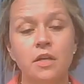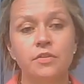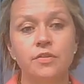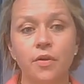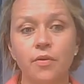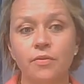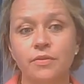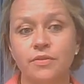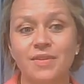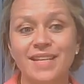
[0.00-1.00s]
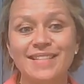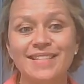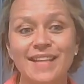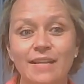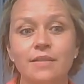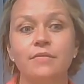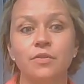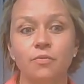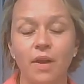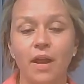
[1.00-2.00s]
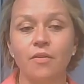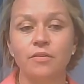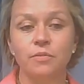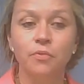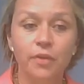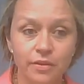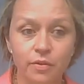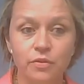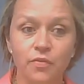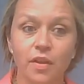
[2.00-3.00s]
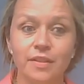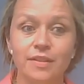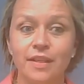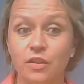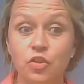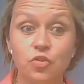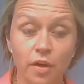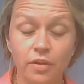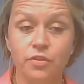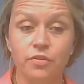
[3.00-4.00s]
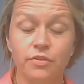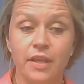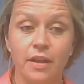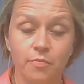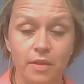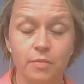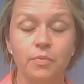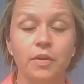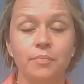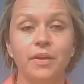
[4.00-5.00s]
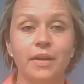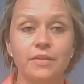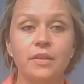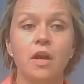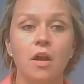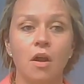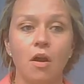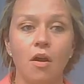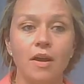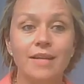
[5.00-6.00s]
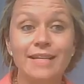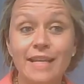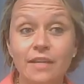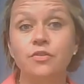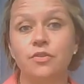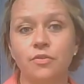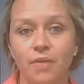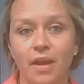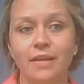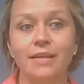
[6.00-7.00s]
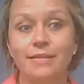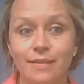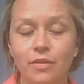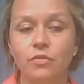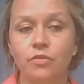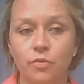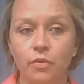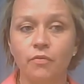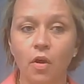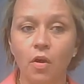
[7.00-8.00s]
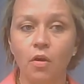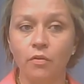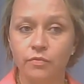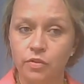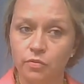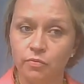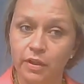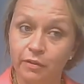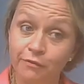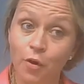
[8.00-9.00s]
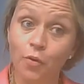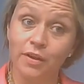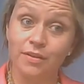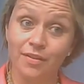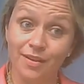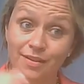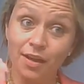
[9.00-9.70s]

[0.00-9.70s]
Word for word: So, so the incentives around deploying those funds and the structures that are being put in place need to and continue to evolve to really focus on the